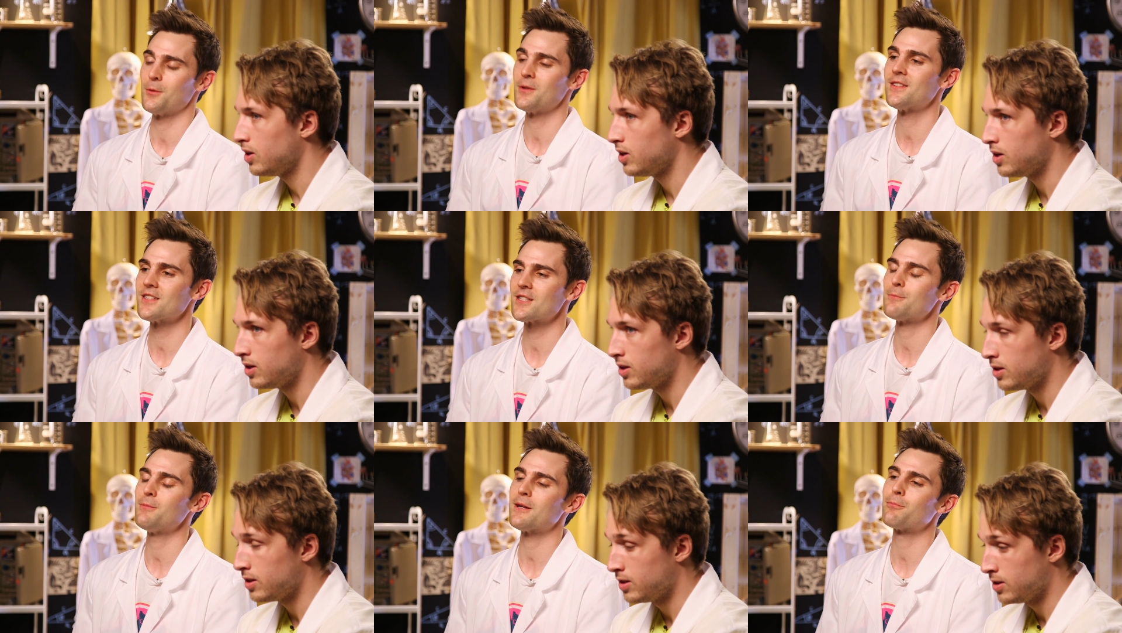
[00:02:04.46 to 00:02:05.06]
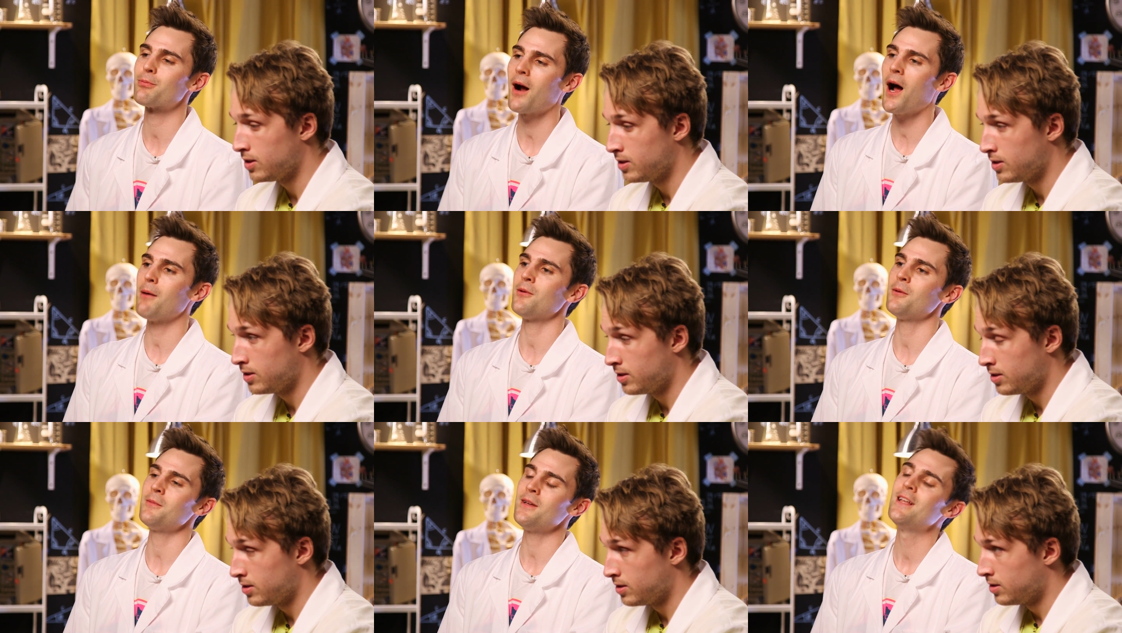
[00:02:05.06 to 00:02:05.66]
Speaker 1: It was such a big
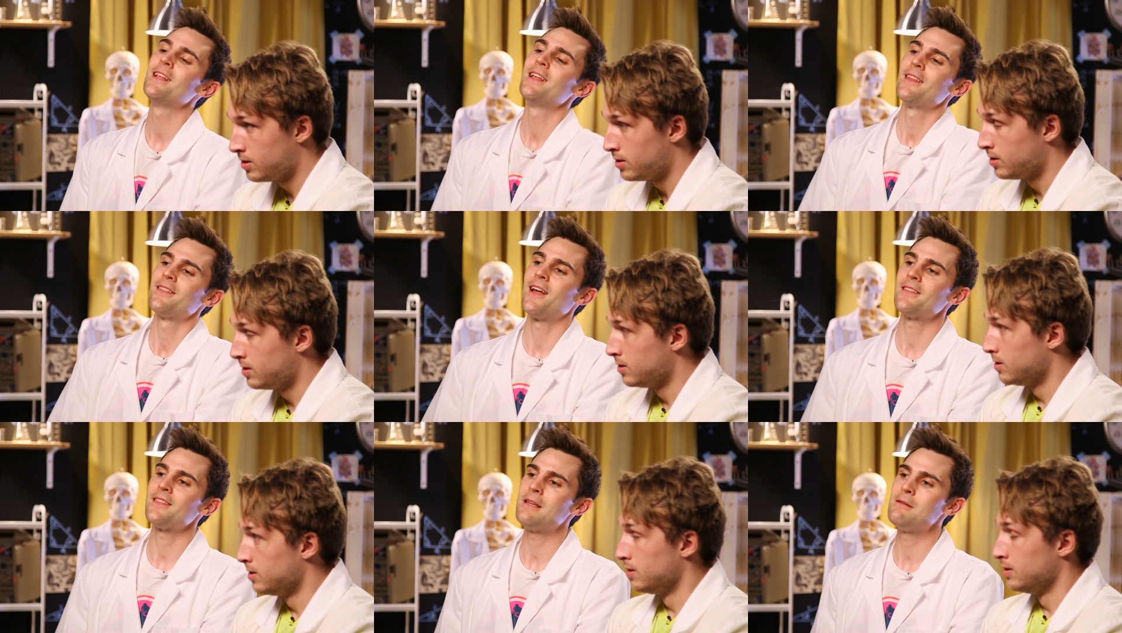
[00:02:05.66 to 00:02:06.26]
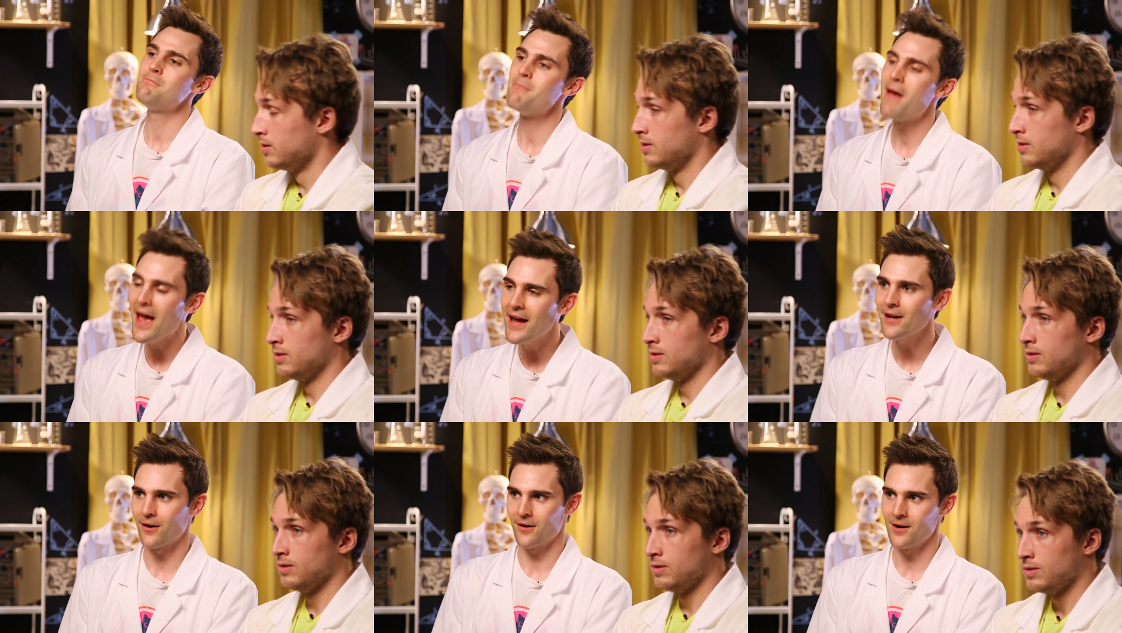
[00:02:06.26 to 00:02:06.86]
problem that the
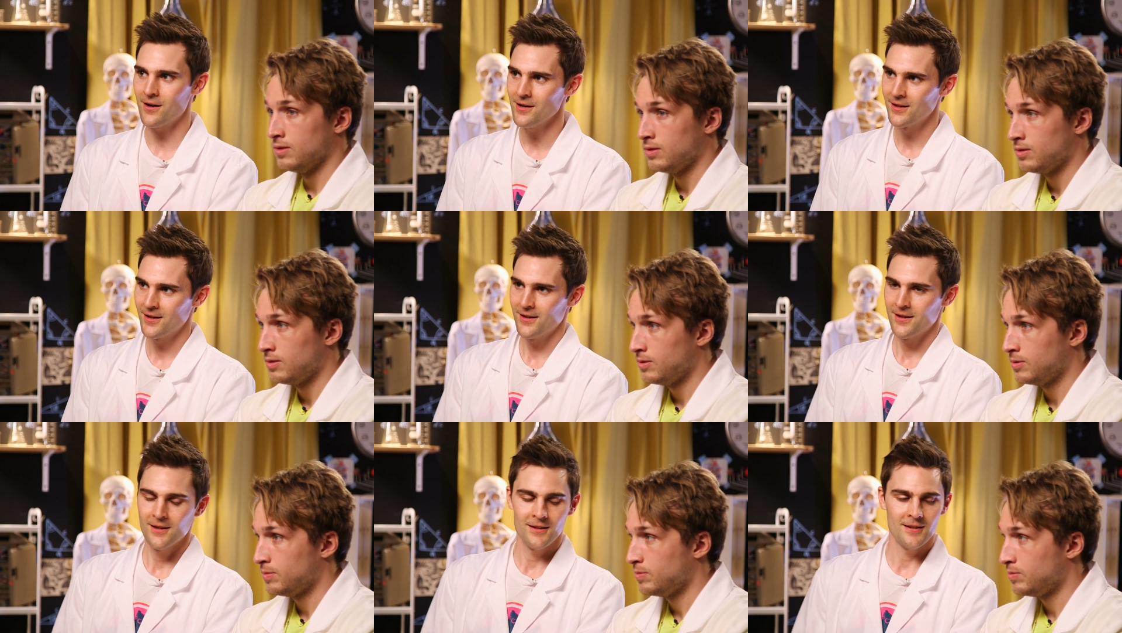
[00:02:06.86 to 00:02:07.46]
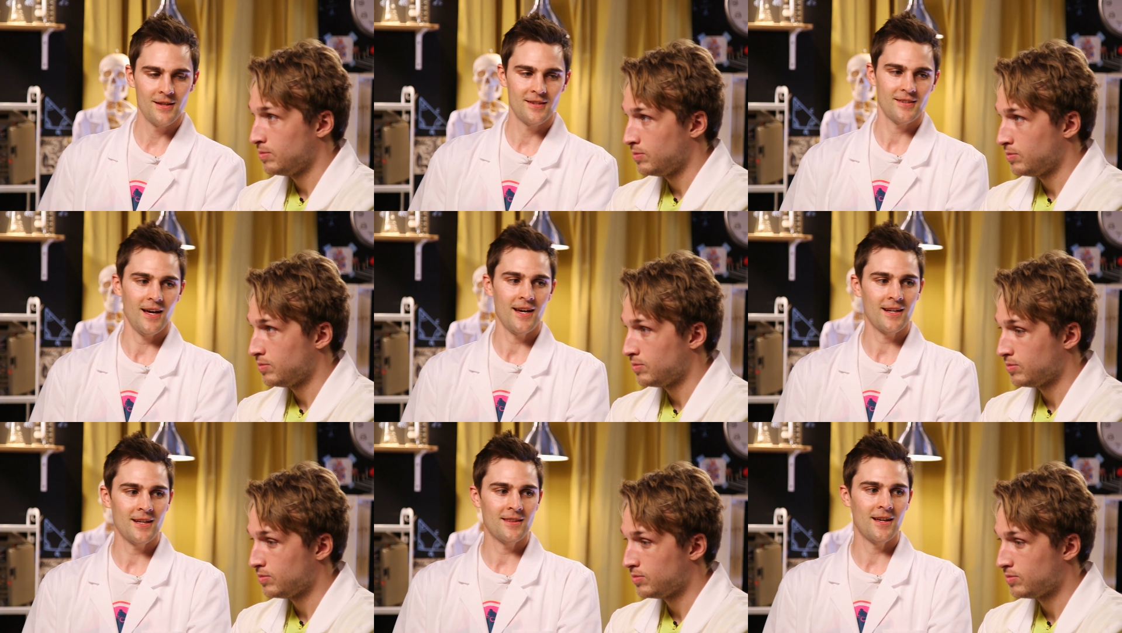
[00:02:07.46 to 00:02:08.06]
mayor
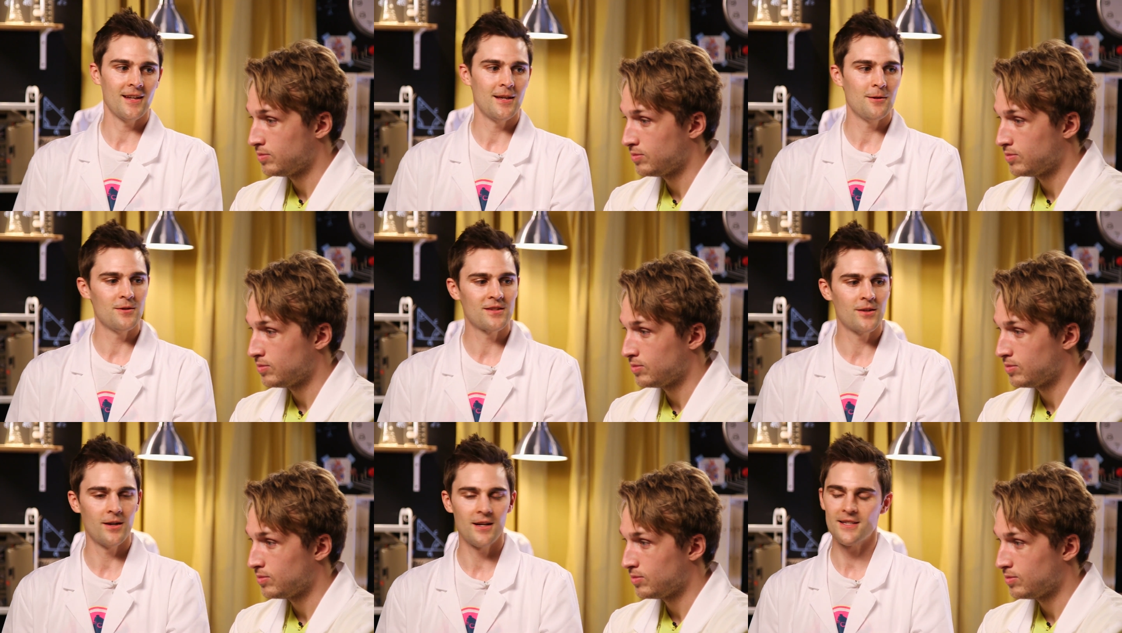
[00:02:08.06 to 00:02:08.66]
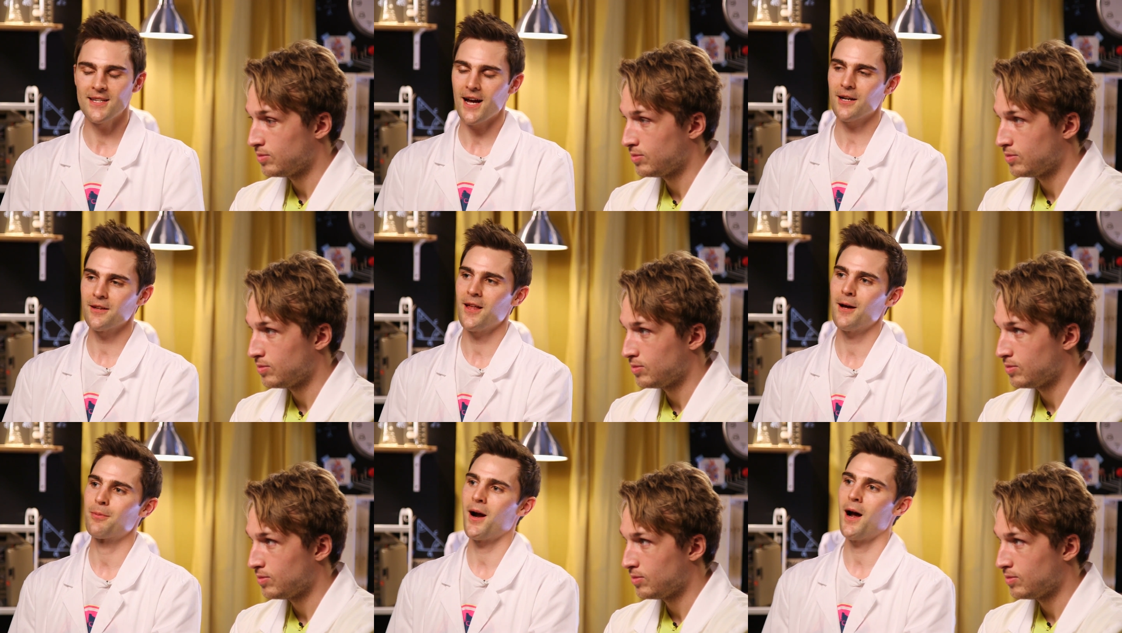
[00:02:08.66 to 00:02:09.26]
decided that he was going to
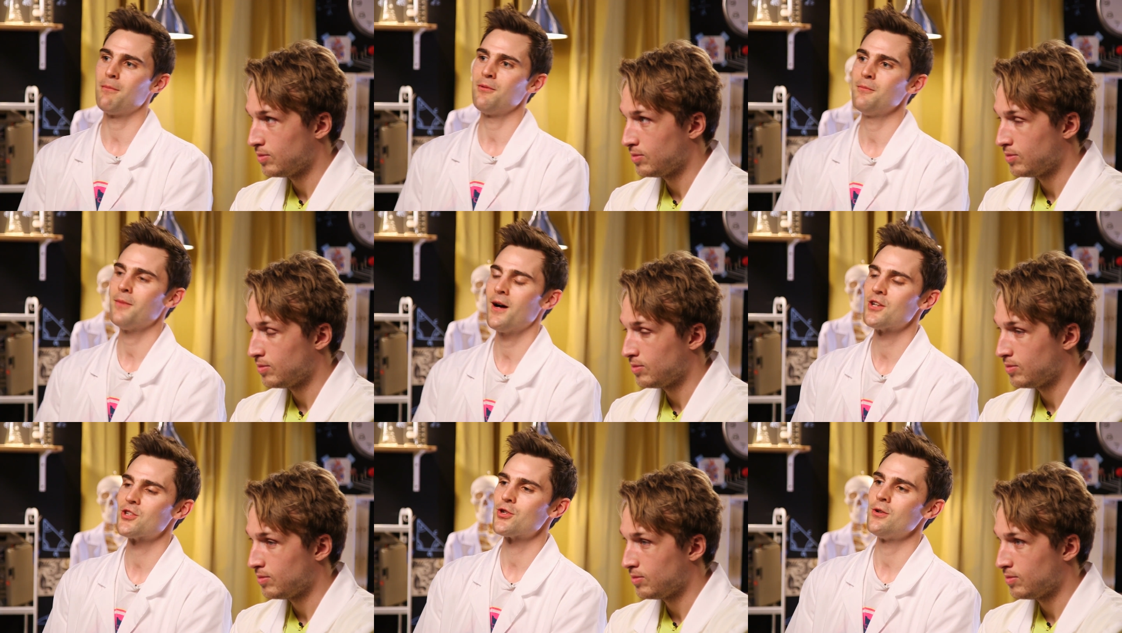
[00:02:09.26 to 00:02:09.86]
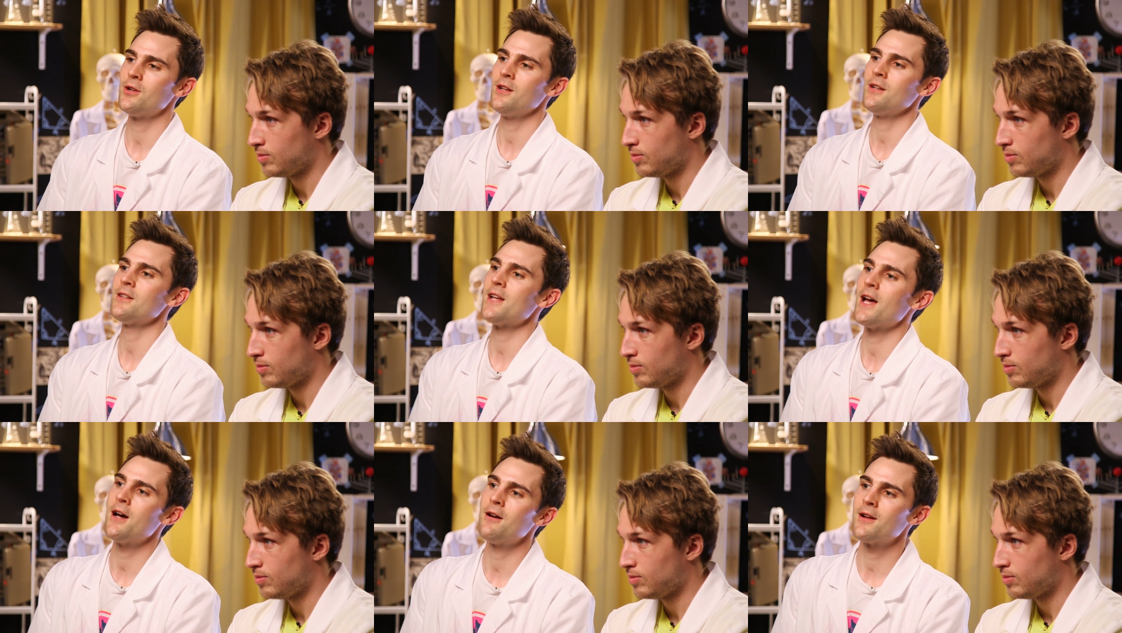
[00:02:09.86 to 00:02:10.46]
tackle that problem by
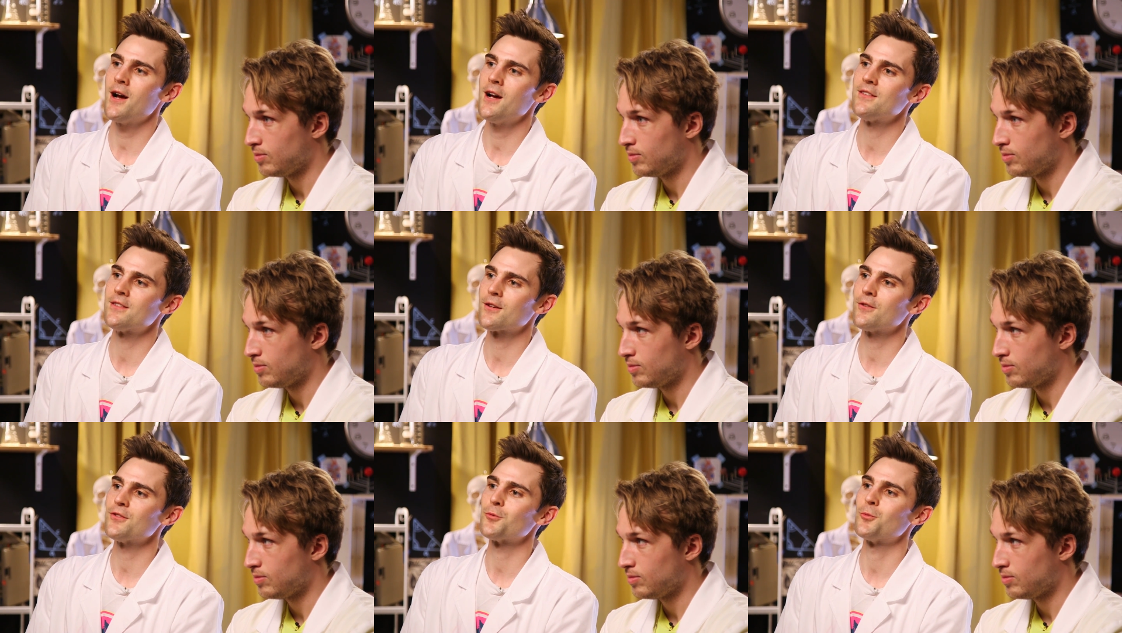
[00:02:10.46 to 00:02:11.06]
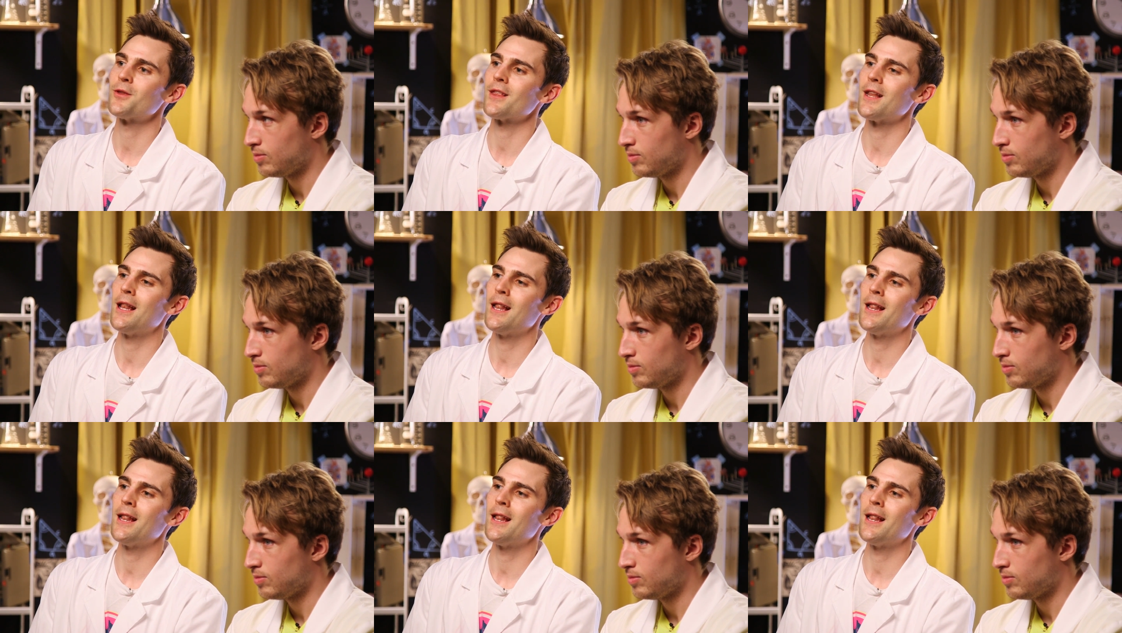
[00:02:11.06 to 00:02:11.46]
shooting down icicles with